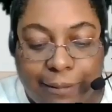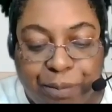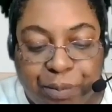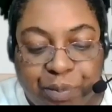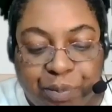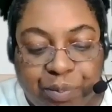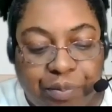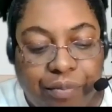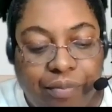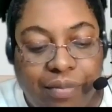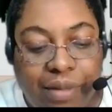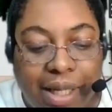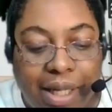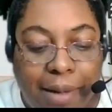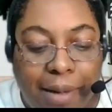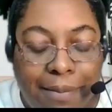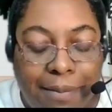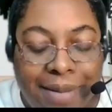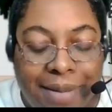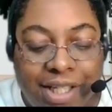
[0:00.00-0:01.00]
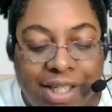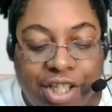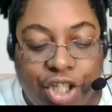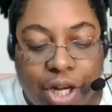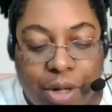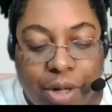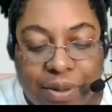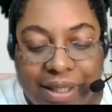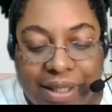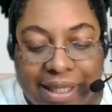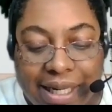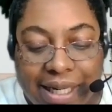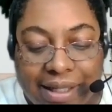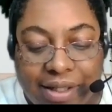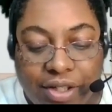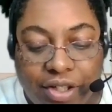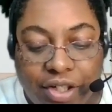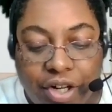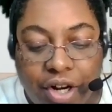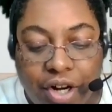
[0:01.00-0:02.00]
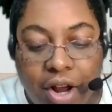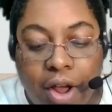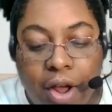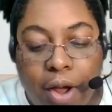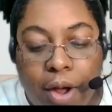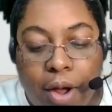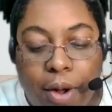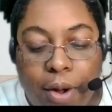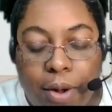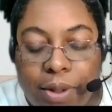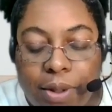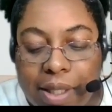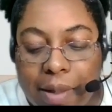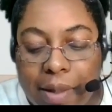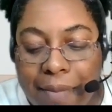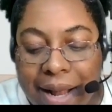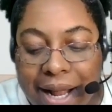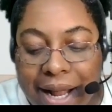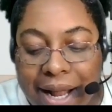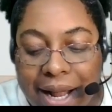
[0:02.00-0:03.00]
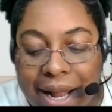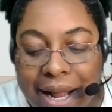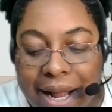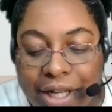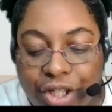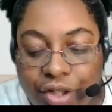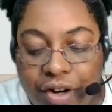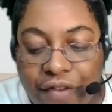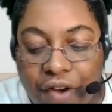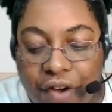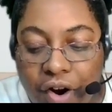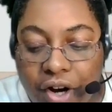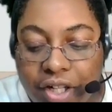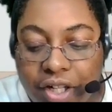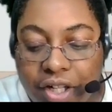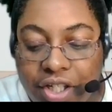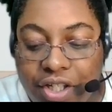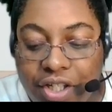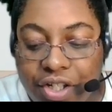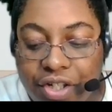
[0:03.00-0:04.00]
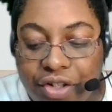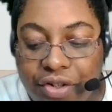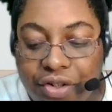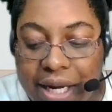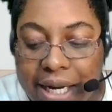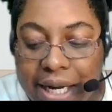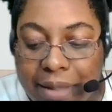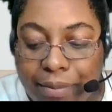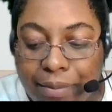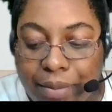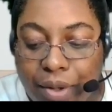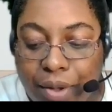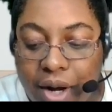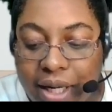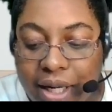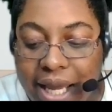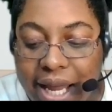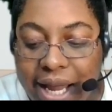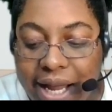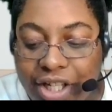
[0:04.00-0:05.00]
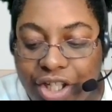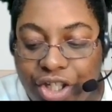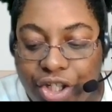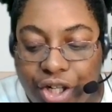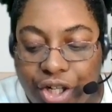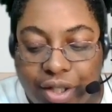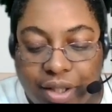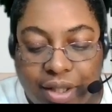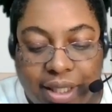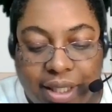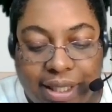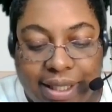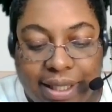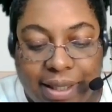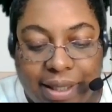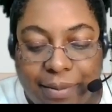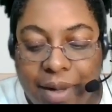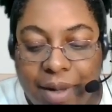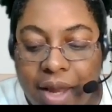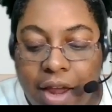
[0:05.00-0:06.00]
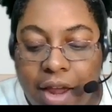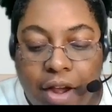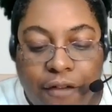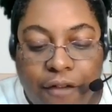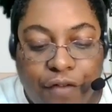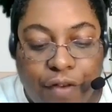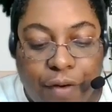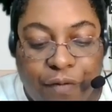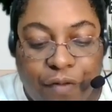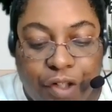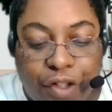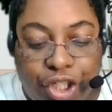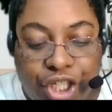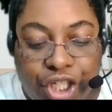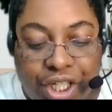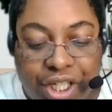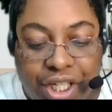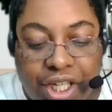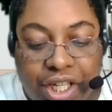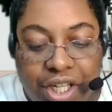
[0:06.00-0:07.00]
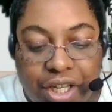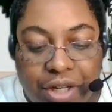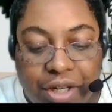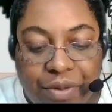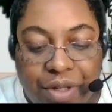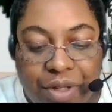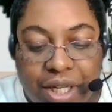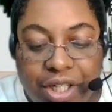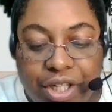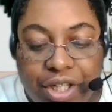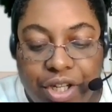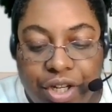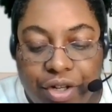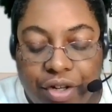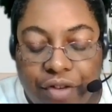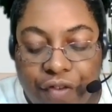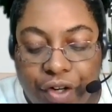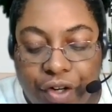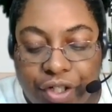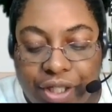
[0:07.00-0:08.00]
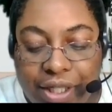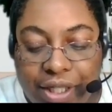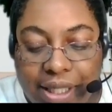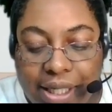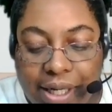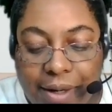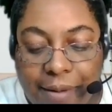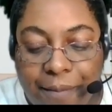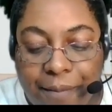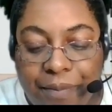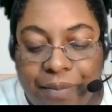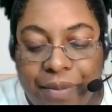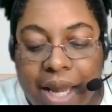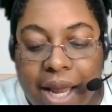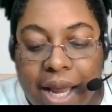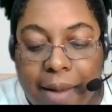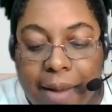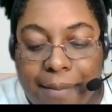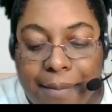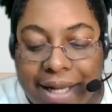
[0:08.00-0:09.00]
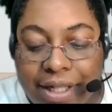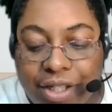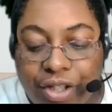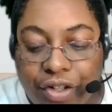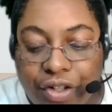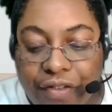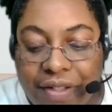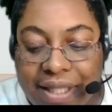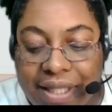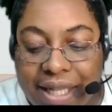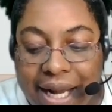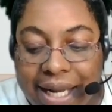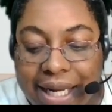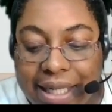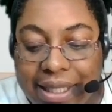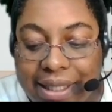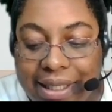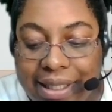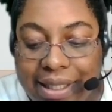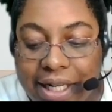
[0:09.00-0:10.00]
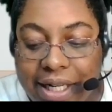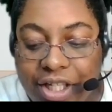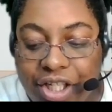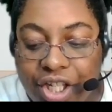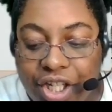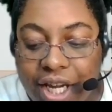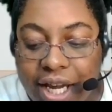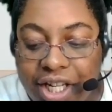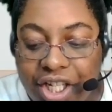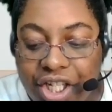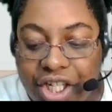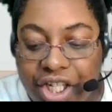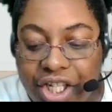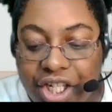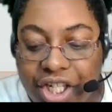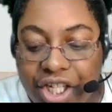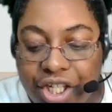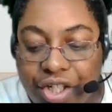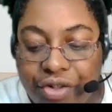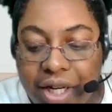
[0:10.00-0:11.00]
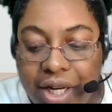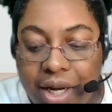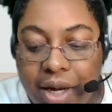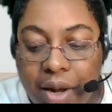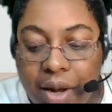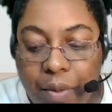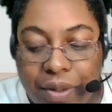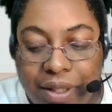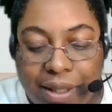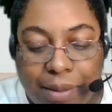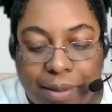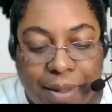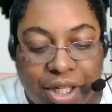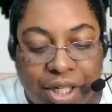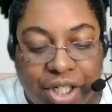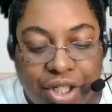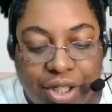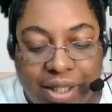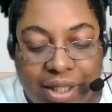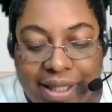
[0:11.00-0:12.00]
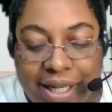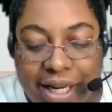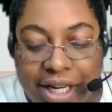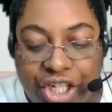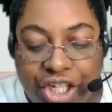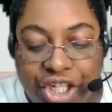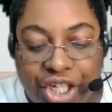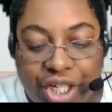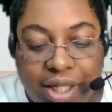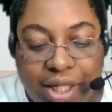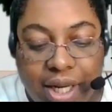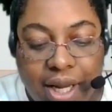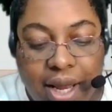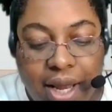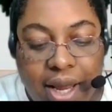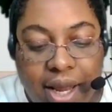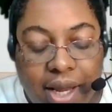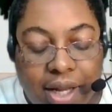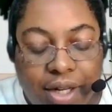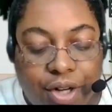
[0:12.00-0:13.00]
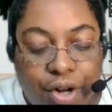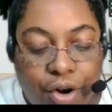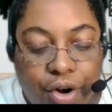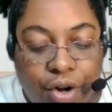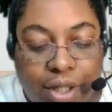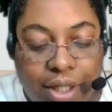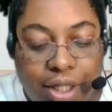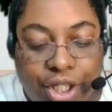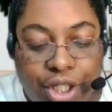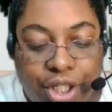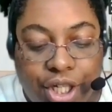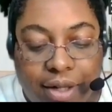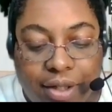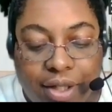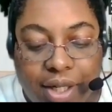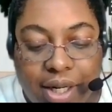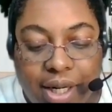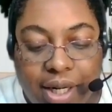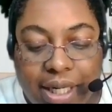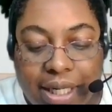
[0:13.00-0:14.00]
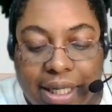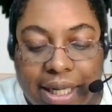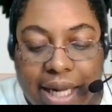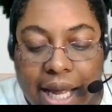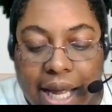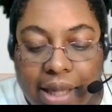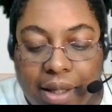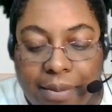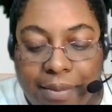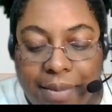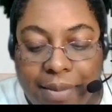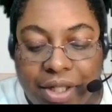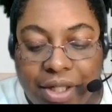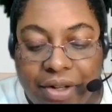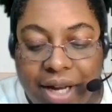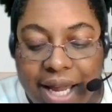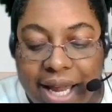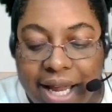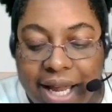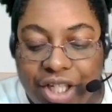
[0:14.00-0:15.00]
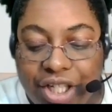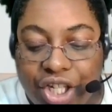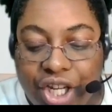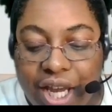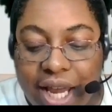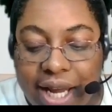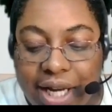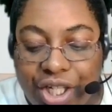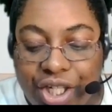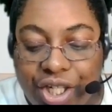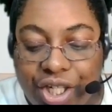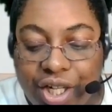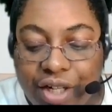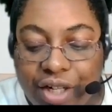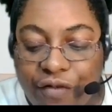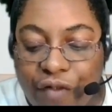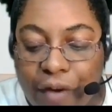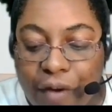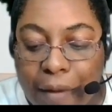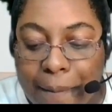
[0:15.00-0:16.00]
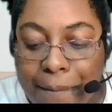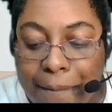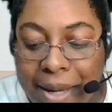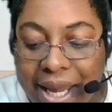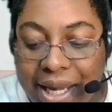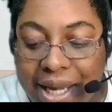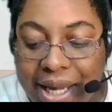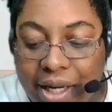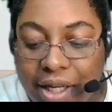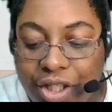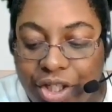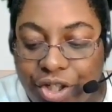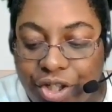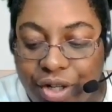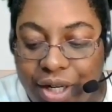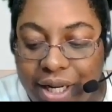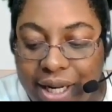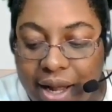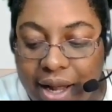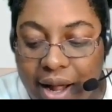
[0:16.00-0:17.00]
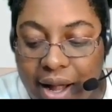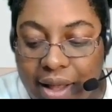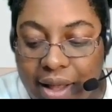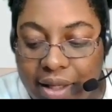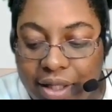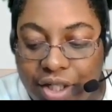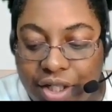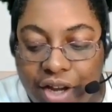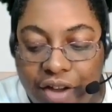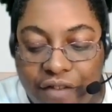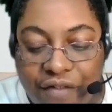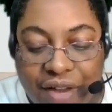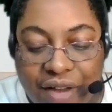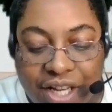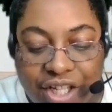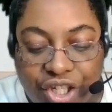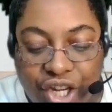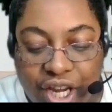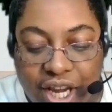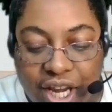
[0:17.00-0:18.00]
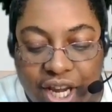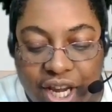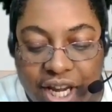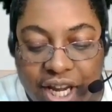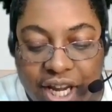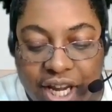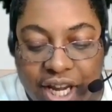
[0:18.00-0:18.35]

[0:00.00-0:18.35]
of program activities. Ms. Jones Sessler holds a Bachelor of Arts degree in broadcast journalism from Virginia Union University, a Master of Science in Education degree with specialization in early childhood and elementary education from Bank Street College of